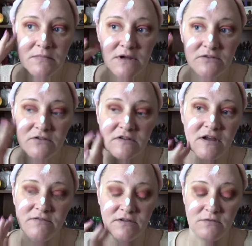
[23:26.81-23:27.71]
I just
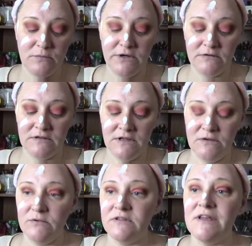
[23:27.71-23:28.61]
have this weird
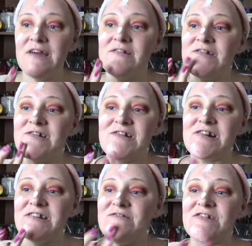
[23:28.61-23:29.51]
thing with having
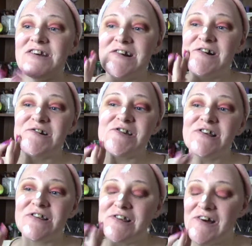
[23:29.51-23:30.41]
dirty fingers,
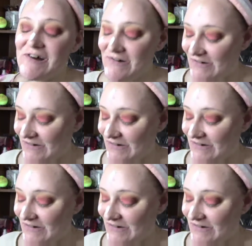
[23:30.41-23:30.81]
so